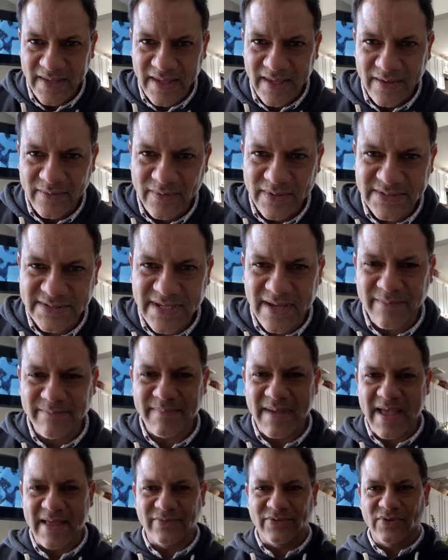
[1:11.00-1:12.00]
What's up,
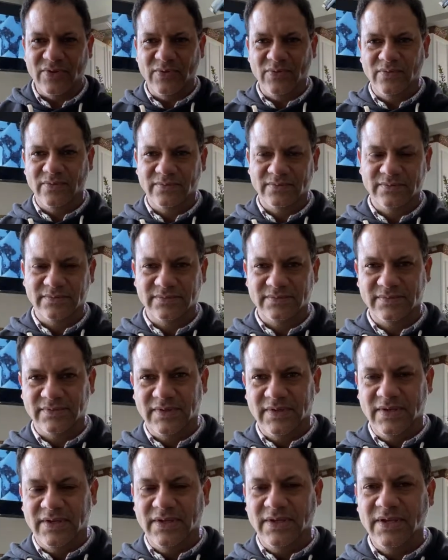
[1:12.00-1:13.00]
Matthew?
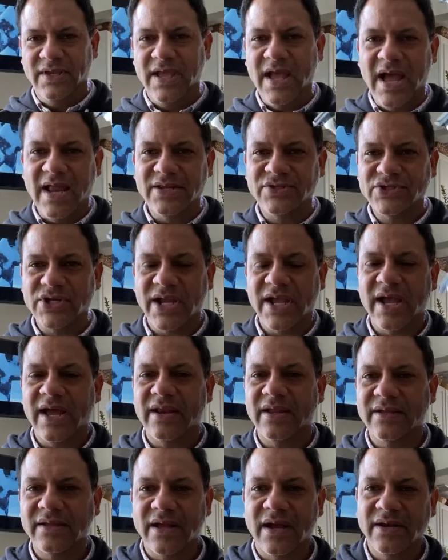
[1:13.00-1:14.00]
You gotta check out
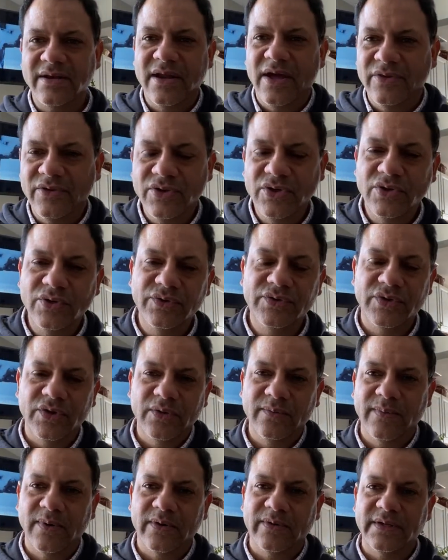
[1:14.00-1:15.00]
a, another
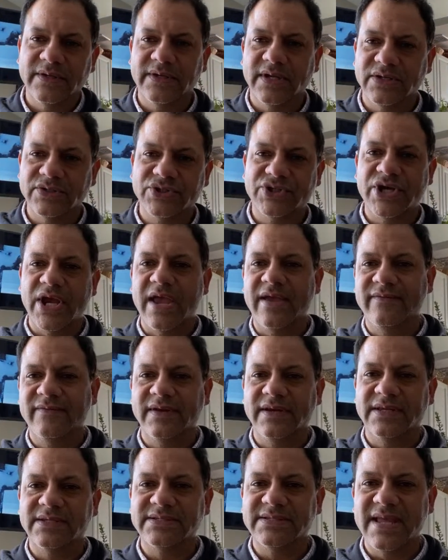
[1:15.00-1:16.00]
YouTuber that does
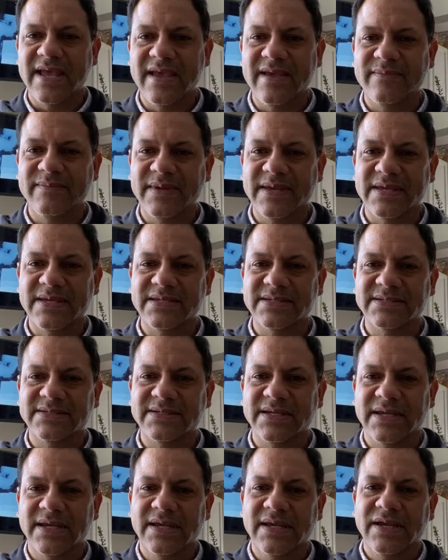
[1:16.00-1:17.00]
shaving. His name is
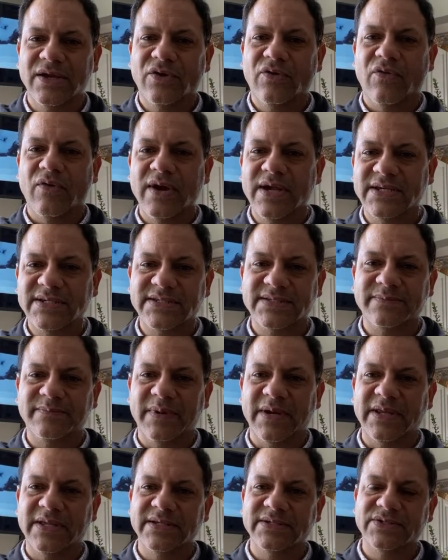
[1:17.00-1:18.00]
Chris,
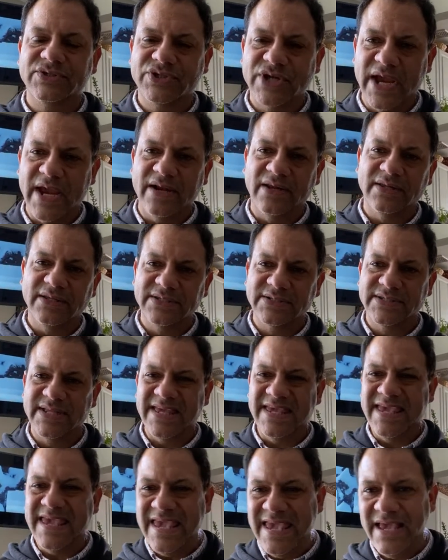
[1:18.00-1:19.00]
but his channel is The
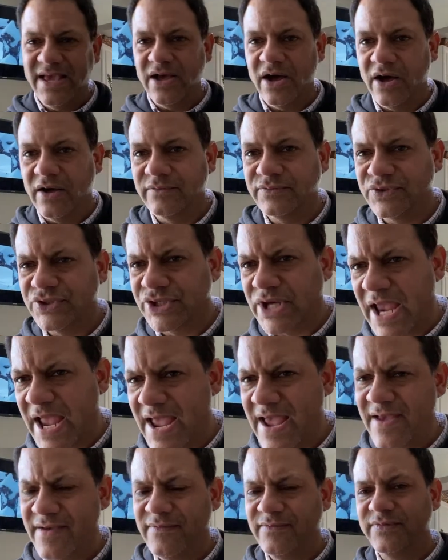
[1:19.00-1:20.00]
Geek of
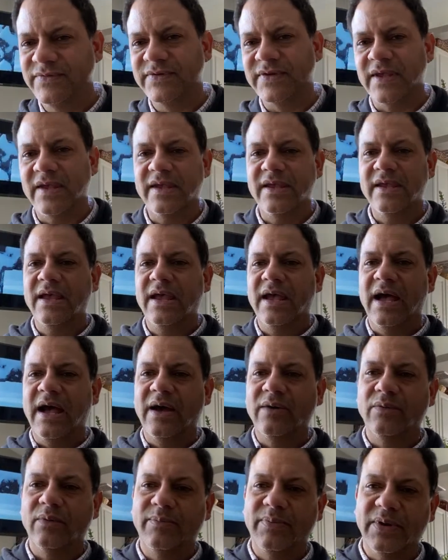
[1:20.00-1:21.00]
Shaves. I
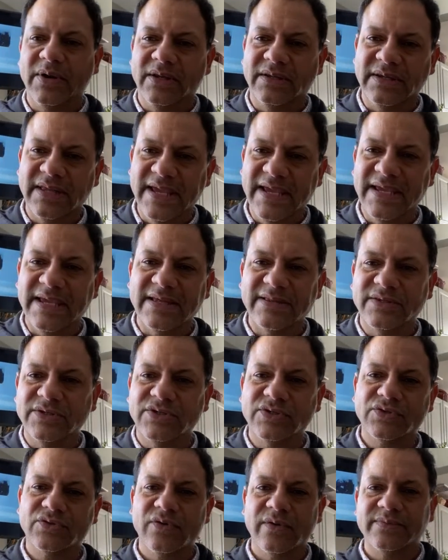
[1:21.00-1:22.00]
will put a link in the
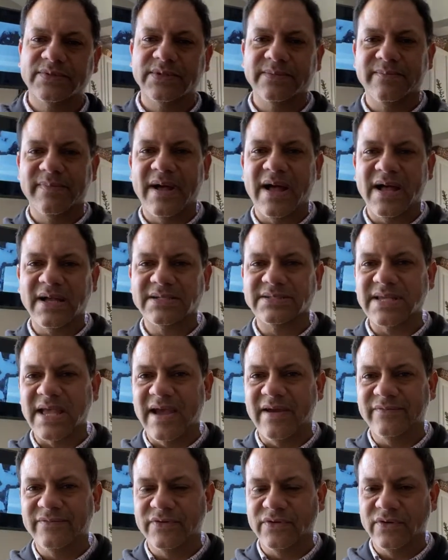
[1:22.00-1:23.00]
description box
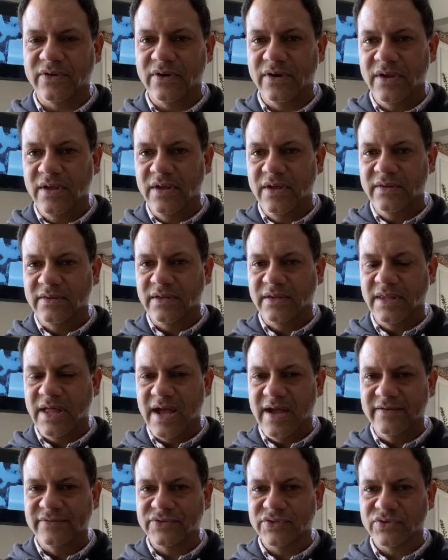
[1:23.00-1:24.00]
after the
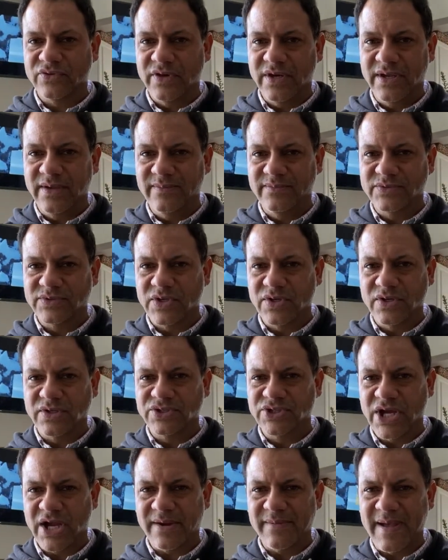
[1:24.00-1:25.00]
live stream so you can
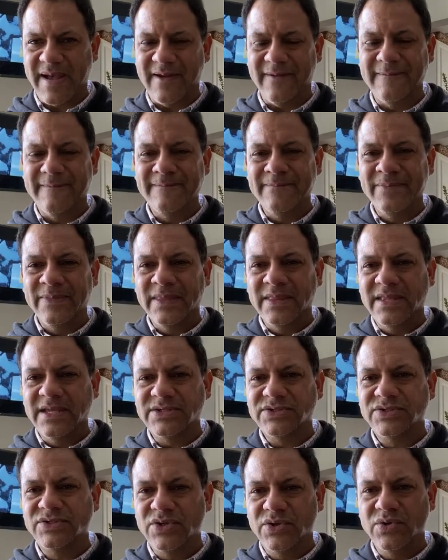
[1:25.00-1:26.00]
check him out.
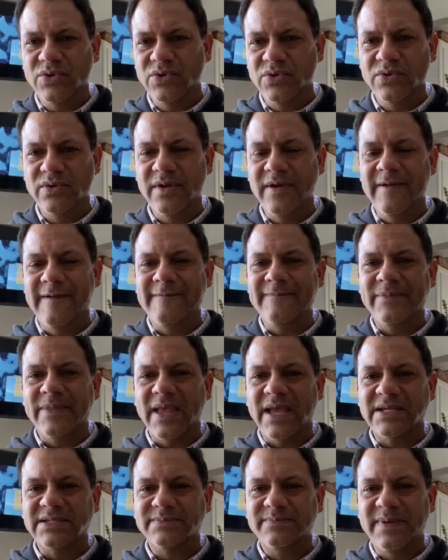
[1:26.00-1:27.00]
This dude
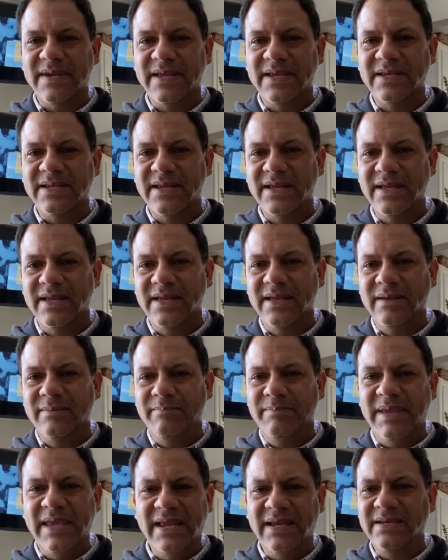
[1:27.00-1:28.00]
has been
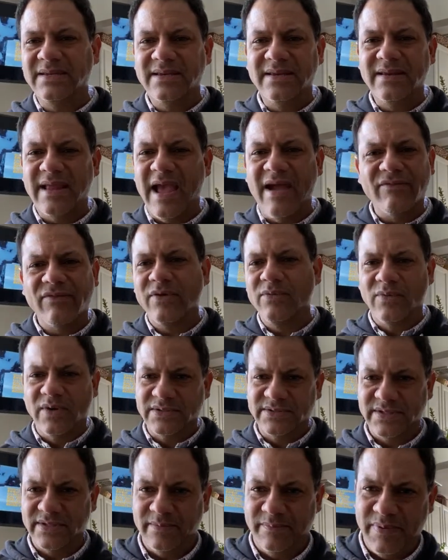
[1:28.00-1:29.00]
beating everyone
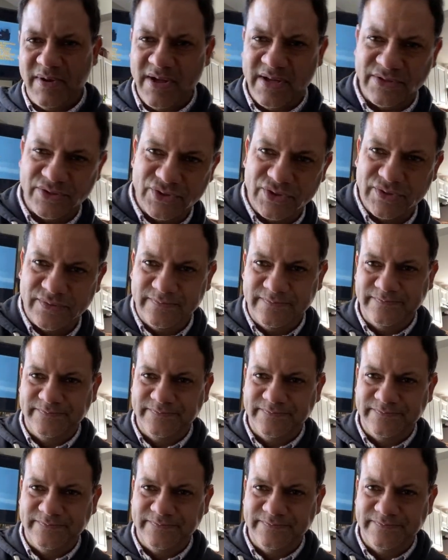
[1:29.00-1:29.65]
to the punch.